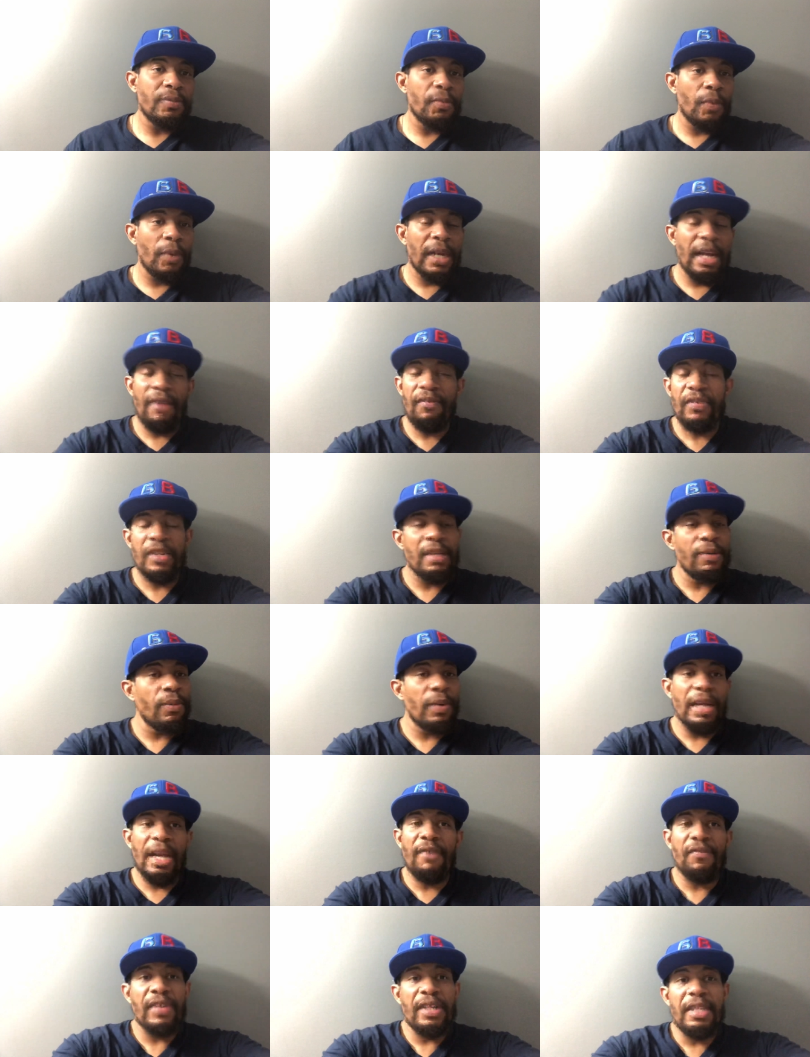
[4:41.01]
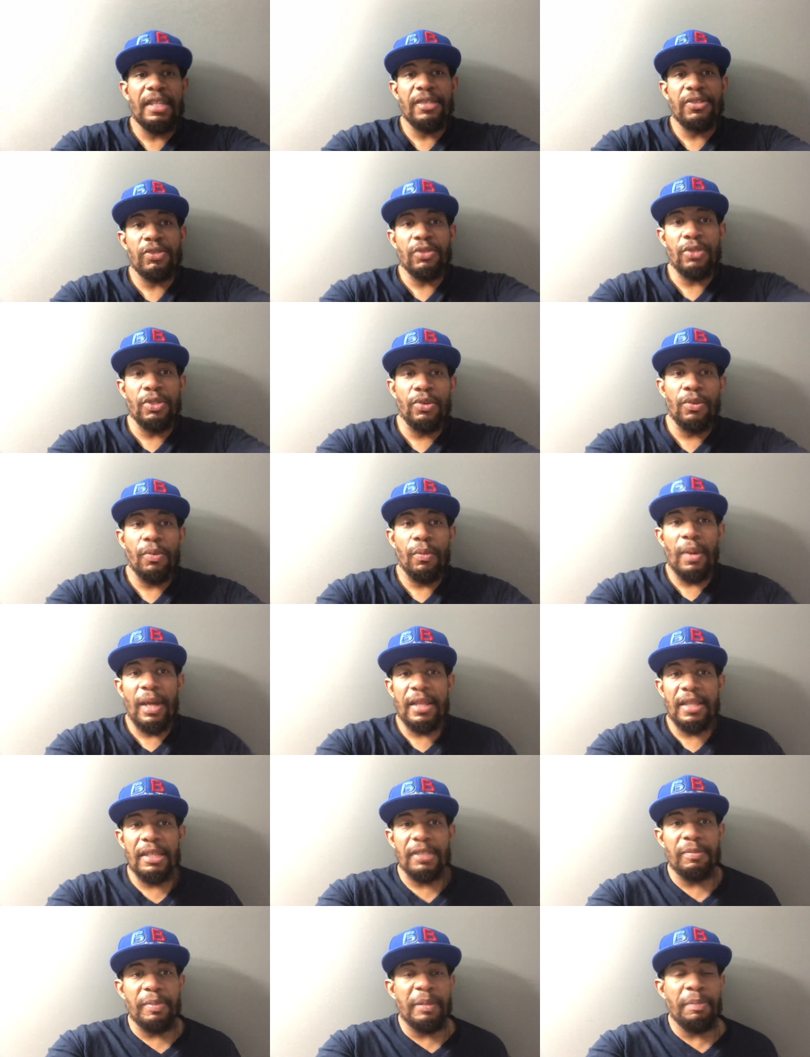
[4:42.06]
whatever whatever it is you do,
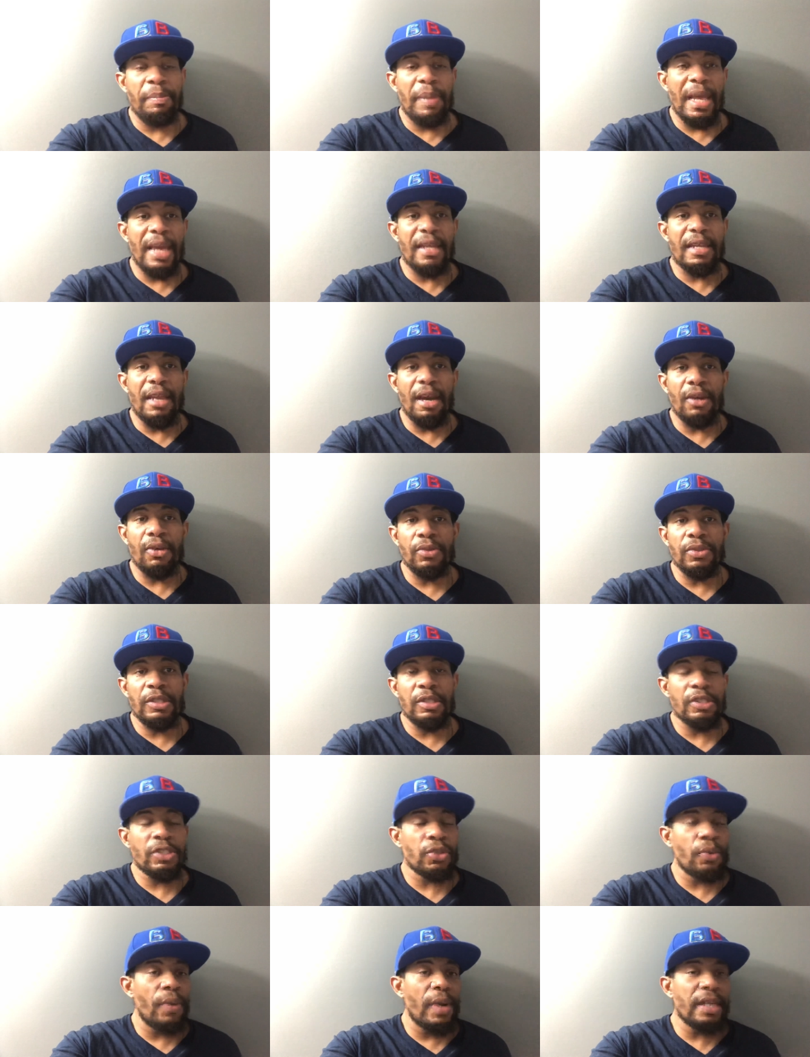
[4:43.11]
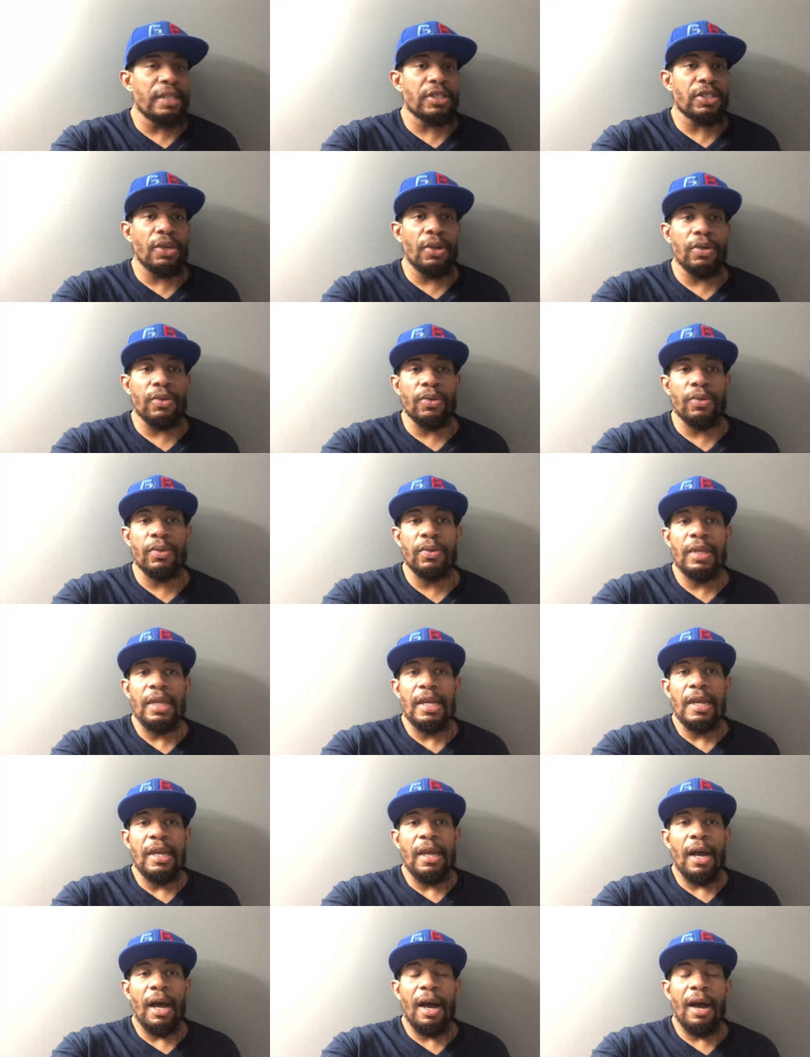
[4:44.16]
whether it's be bare knuckles, the square circle,
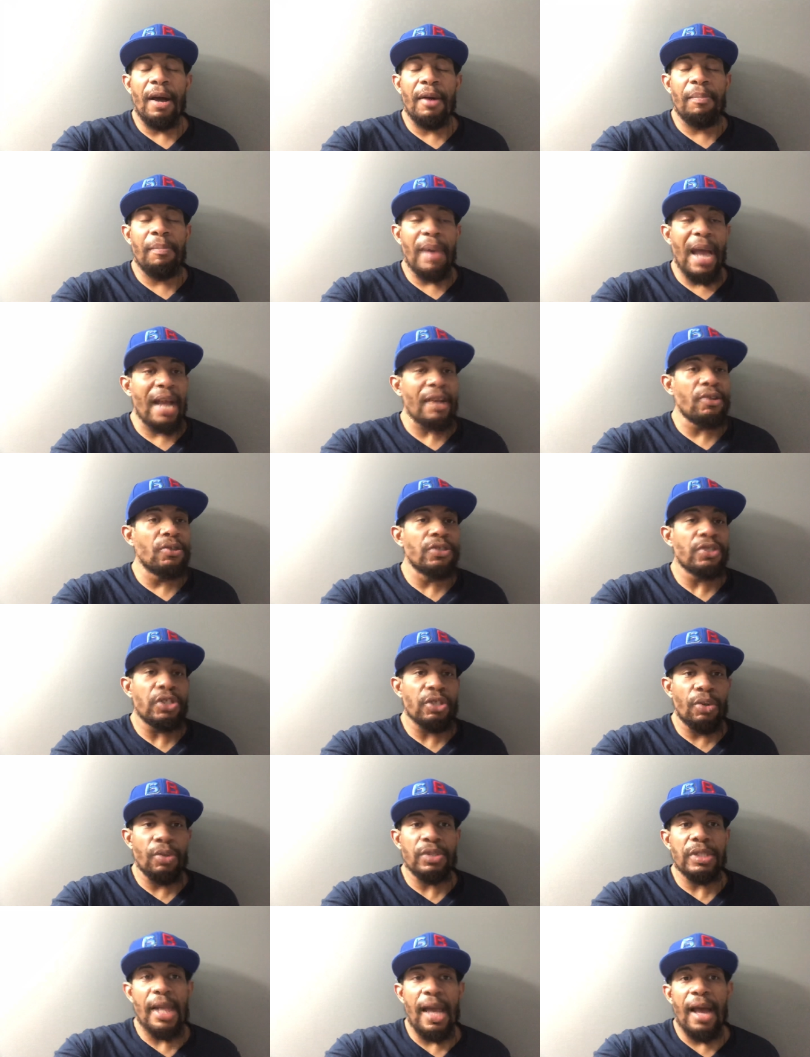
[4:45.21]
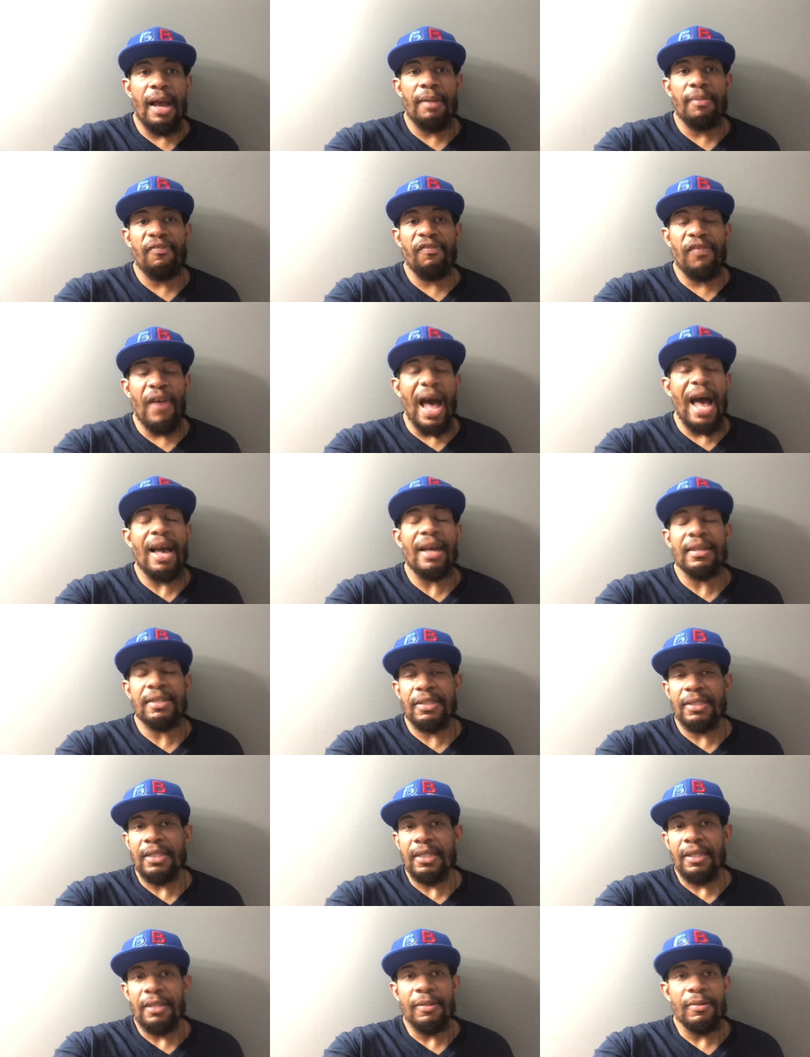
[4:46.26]
uh, back on Showtime,
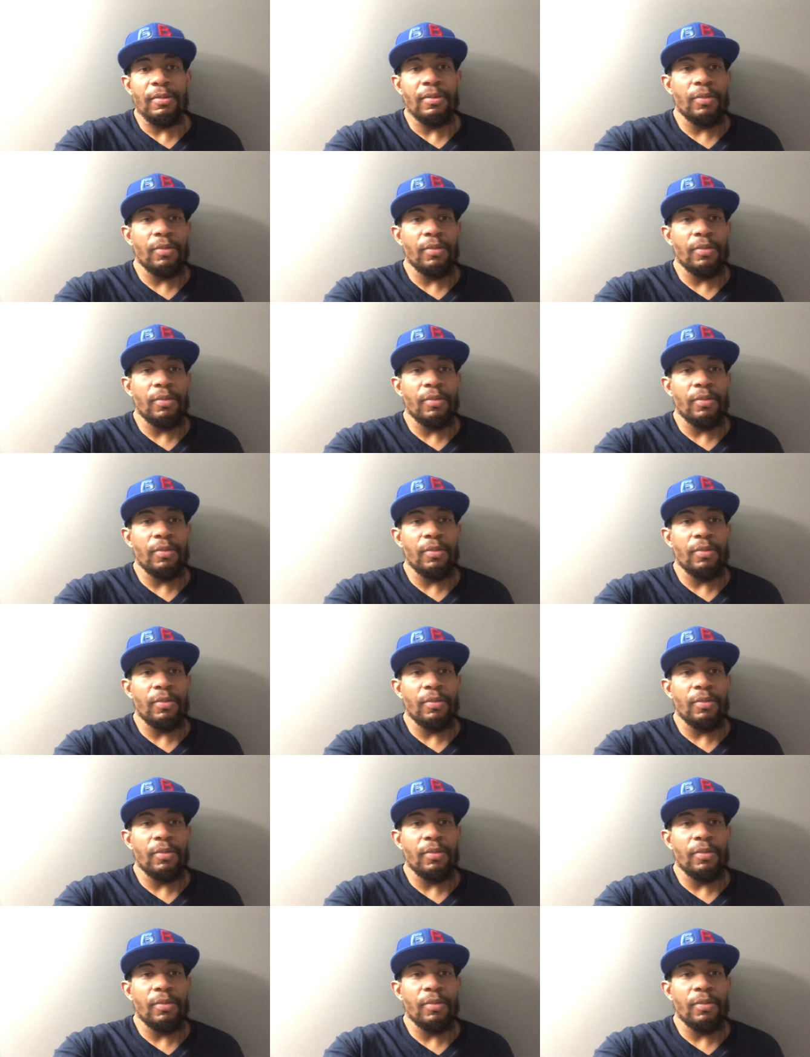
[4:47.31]
Fox,